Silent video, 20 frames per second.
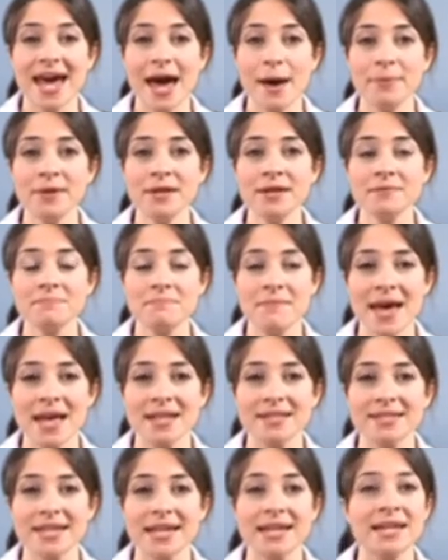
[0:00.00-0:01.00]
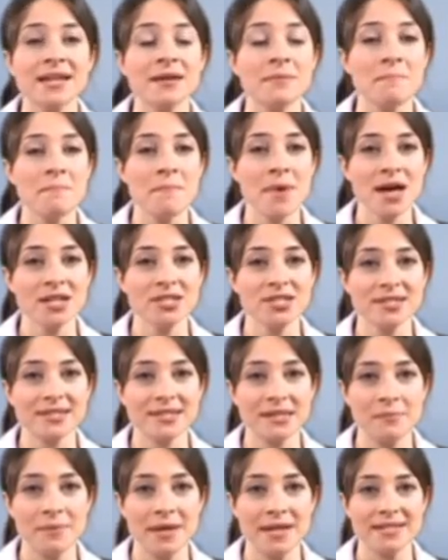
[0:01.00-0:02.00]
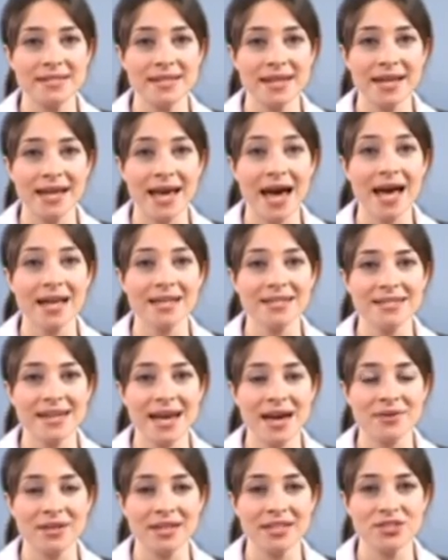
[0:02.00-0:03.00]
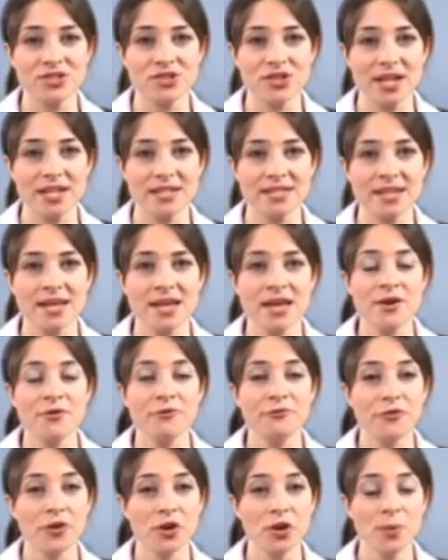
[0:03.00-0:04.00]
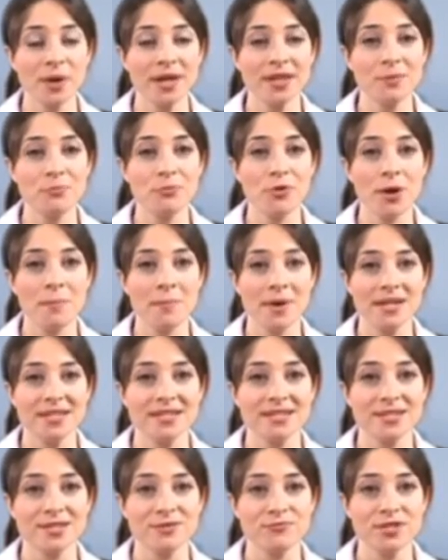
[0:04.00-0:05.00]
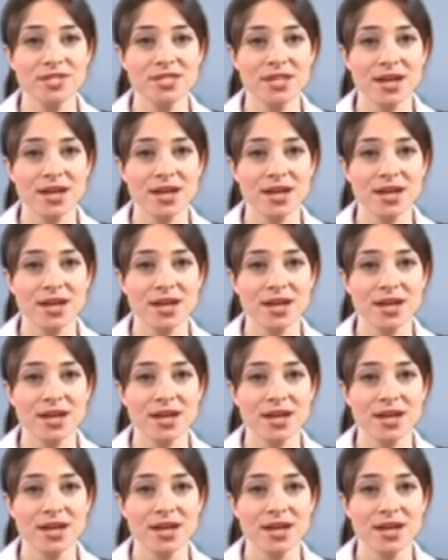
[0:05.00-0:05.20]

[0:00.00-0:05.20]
the Cabinet met in an emergency meeting at Downing Street following the Prime Minister's